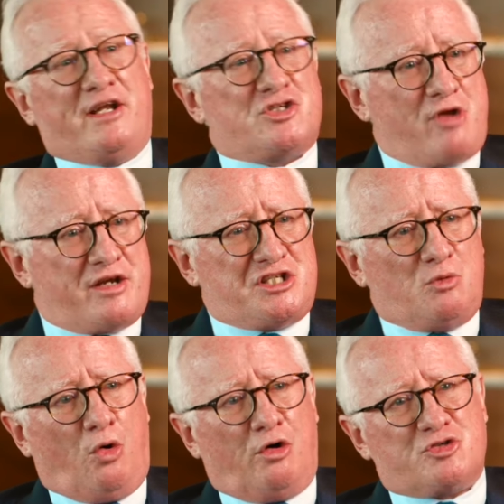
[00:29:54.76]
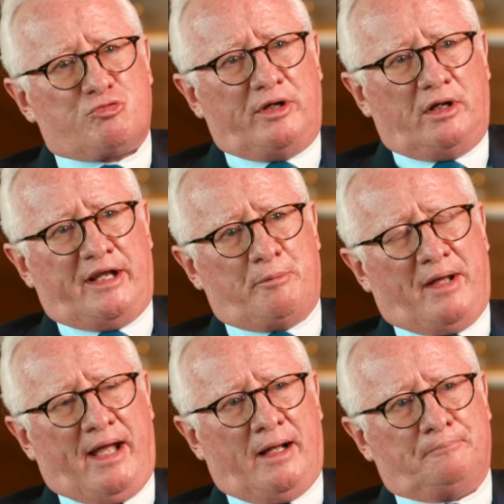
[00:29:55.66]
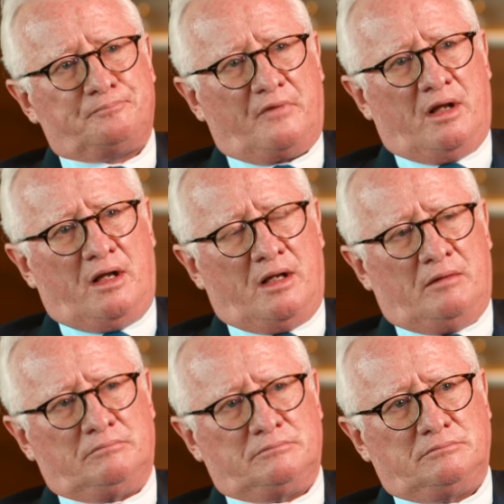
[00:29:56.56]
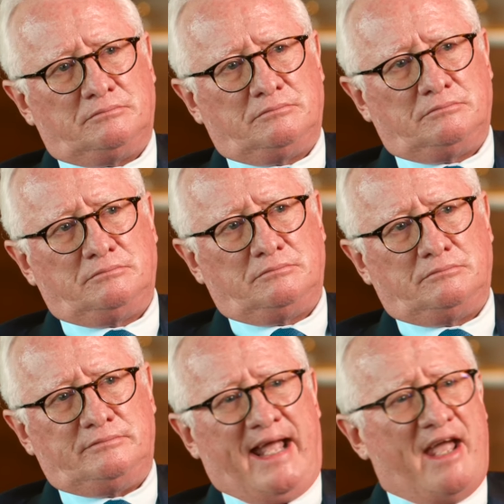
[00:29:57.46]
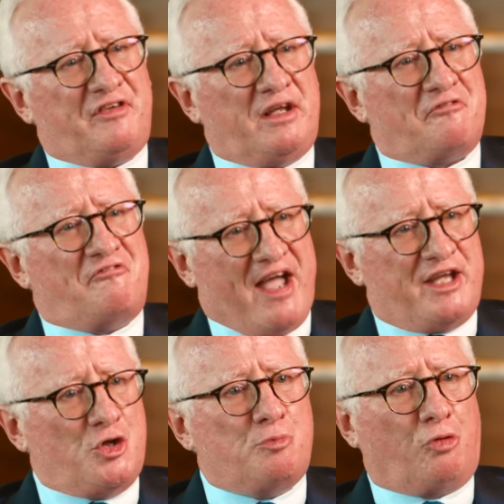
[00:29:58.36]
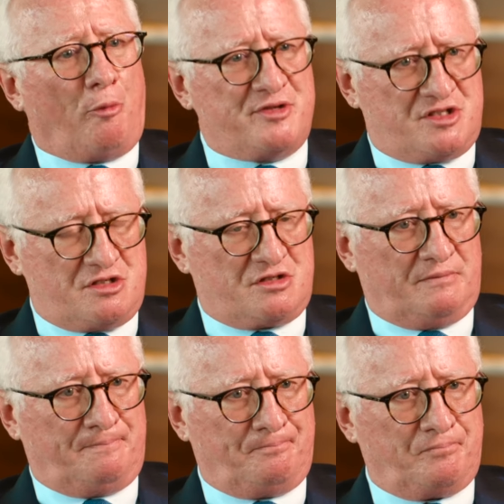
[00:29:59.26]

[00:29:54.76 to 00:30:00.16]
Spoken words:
But our strategy was really about having a value proposition.